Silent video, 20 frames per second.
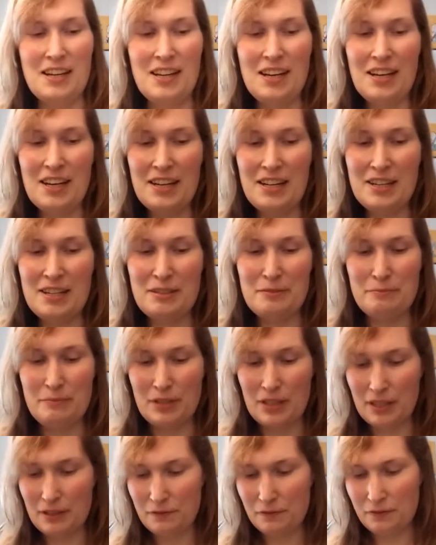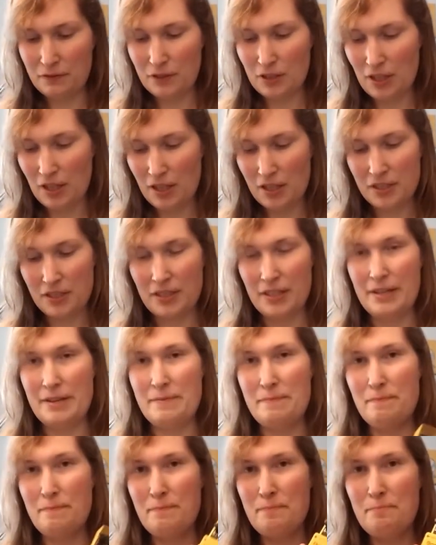I've got a
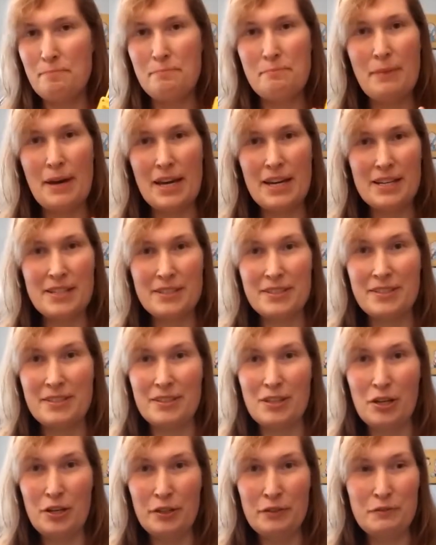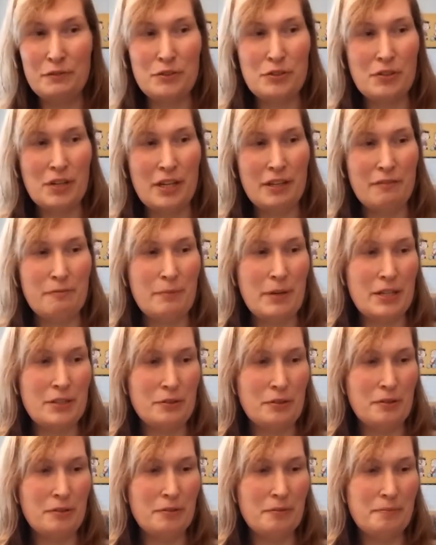bass overdrive
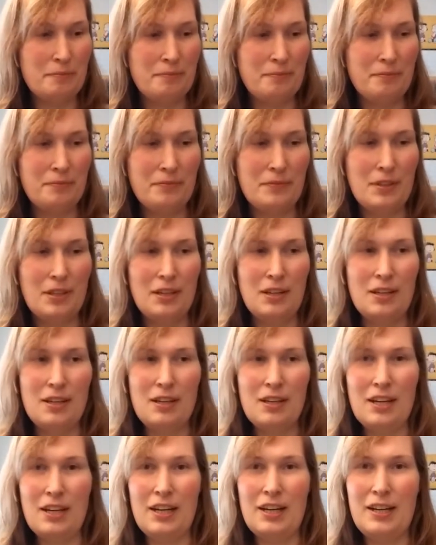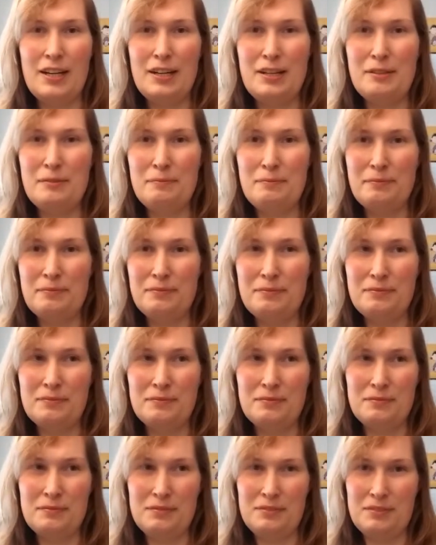pedal,
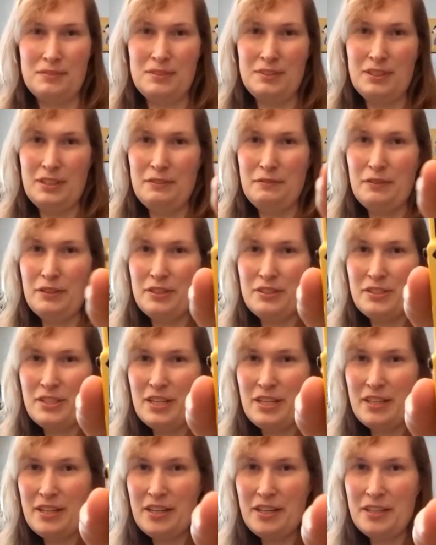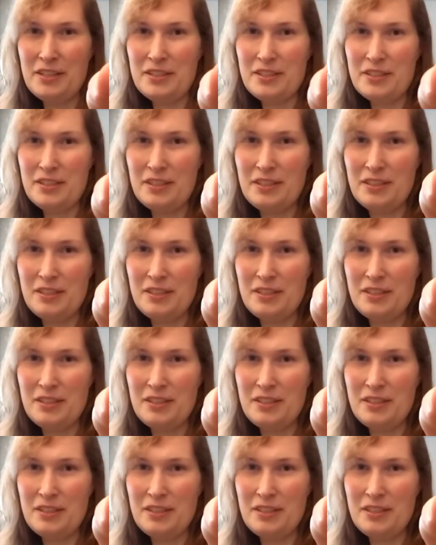if you can see that,